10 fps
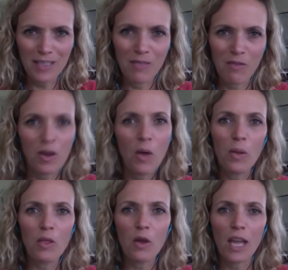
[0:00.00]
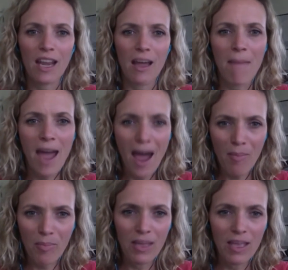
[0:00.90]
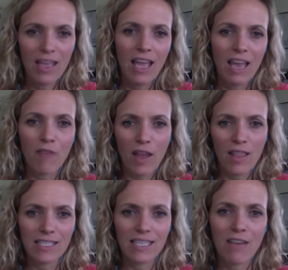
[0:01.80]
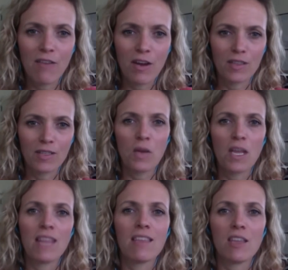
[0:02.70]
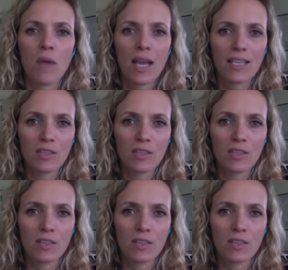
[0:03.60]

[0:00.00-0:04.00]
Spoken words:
So if you go and look at a map and find the state of Arizona in the US,